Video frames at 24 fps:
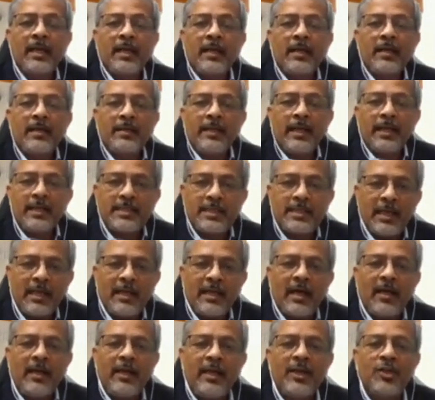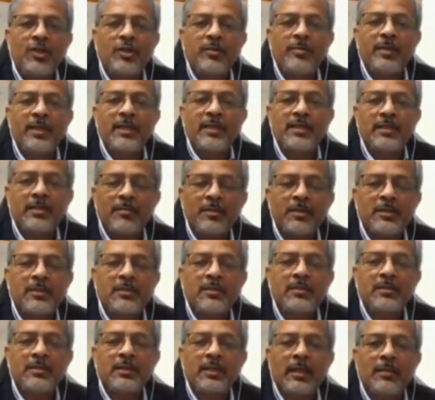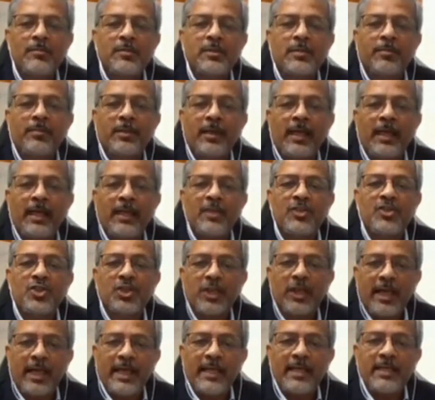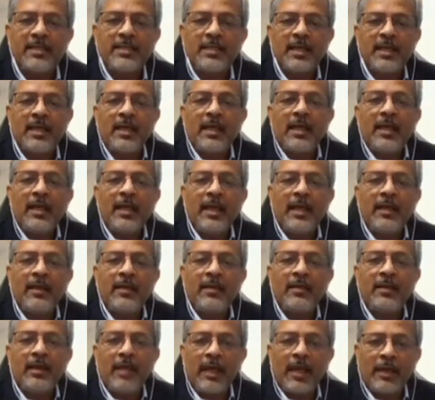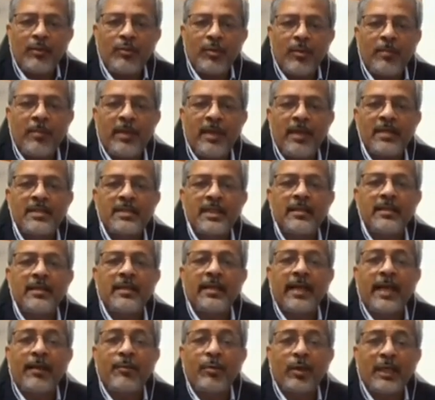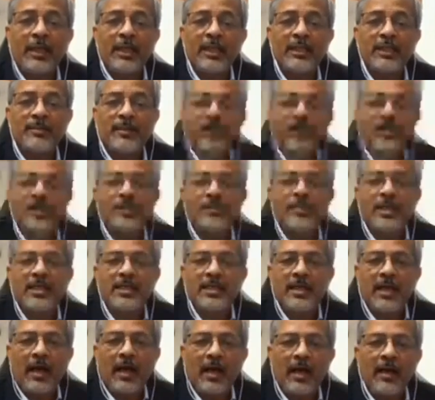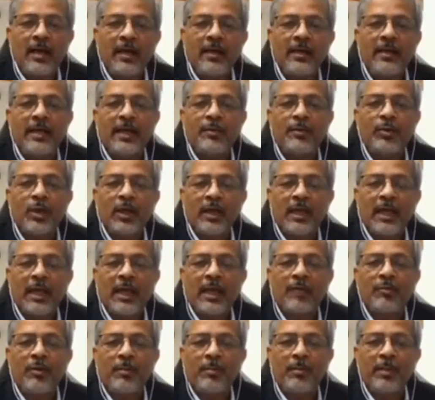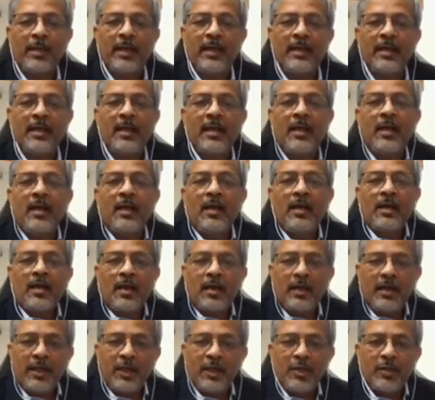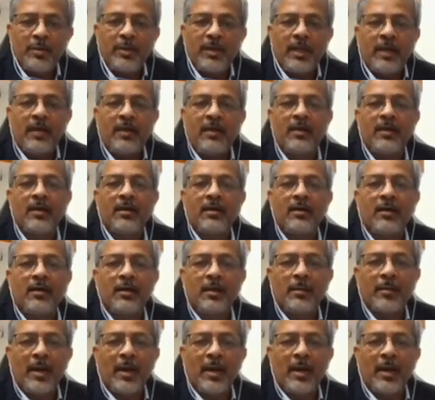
There still continue to be some supply constraints in equipments in the networking space, especially high-end networking equipment continue to be under